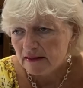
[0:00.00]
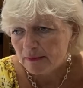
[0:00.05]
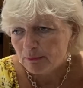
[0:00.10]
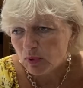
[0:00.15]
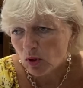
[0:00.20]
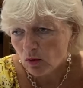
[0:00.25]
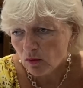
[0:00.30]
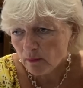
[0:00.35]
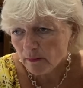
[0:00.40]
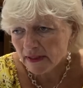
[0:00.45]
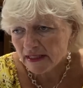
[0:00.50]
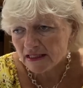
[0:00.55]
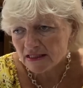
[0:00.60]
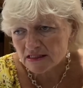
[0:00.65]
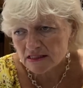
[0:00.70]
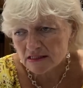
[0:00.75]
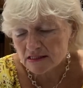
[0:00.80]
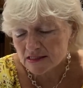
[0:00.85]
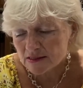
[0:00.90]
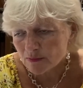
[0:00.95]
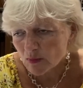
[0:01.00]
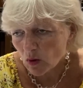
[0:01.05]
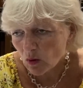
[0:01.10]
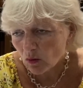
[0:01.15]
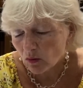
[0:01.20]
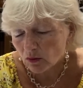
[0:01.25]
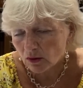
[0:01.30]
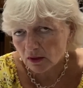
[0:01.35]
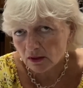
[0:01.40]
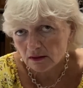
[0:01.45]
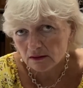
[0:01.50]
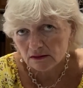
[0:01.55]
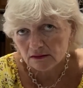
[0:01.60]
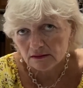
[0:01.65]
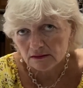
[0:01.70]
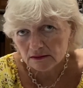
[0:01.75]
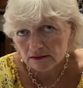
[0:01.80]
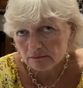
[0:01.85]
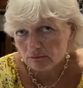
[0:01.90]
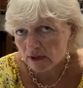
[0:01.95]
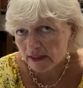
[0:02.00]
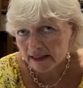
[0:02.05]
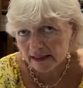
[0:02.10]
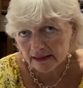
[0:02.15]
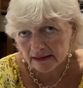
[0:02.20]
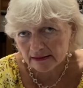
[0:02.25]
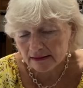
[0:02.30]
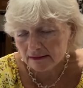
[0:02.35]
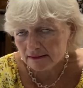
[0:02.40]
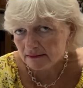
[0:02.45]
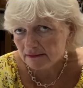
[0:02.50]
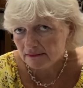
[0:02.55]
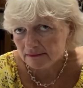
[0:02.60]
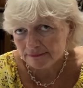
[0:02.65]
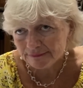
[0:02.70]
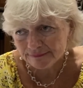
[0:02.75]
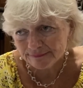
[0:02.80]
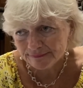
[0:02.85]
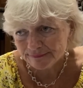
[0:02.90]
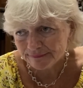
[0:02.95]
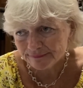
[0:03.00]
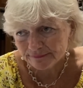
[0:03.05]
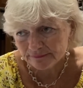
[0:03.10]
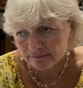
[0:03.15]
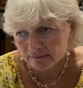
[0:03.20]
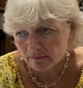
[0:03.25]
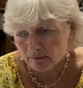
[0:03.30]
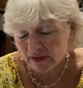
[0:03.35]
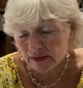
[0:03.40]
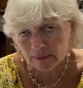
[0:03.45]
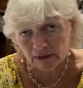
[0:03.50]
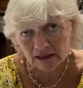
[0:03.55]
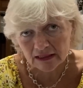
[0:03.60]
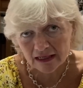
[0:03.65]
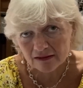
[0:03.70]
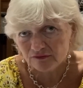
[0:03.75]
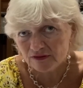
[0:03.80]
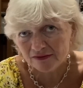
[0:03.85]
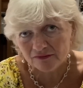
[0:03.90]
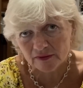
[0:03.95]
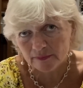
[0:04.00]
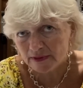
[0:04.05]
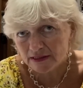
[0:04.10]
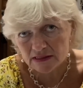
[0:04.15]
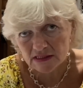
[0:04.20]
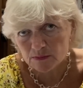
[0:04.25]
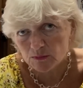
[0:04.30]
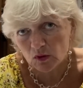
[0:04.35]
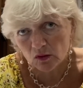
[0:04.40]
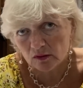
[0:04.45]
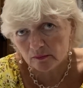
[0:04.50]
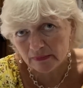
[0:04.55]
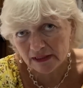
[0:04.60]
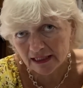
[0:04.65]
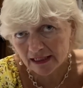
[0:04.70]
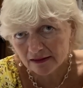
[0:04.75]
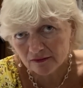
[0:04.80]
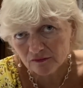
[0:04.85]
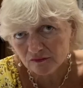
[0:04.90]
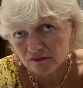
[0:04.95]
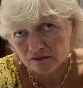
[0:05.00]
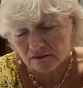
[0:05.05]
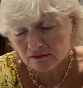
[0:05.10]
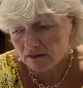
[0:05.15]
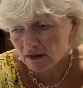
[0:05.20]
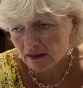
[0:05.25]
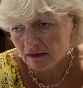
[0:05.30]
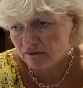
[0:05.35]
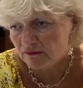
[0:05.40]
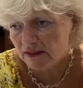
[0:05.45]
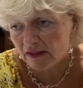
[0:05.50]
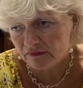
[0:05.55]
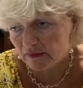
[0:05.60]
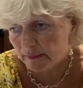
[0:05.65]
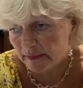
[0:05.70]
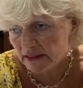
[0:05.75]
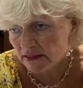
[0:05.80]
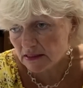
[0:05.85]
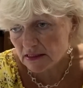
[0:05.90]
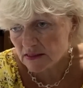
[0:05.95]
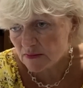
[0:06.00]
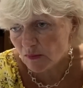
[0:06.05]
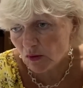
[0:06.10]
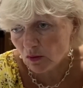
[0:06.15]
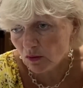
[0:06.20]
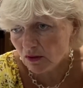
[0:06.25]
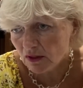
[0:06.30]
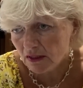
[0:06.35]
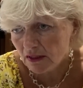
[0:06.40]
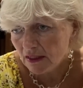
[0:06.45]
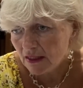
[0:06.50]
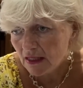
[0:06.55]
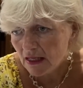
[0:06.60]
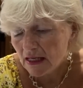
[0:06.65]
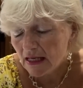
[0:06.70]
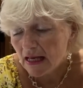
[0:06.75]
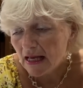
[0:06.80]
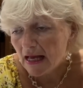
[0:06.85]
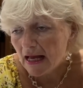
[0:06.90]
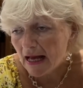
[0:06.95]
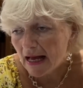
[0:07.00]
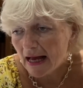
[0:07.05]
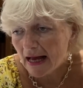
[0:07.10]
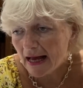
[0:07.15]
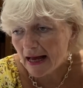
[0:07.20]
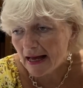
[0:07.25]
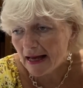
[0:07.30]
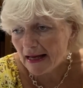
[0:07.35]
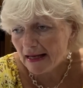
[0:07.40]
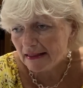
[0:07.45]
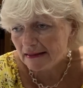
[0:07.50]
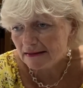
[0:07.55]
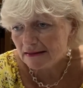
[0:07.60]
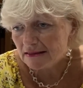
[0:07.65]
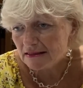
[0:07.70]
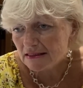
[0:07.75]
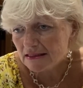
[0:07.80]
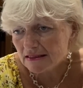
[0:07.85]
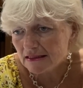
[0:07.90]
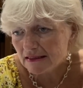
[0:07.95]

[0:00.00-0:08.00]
put me as a small. Wait, people, I've never been small in my life. I've never been a small. And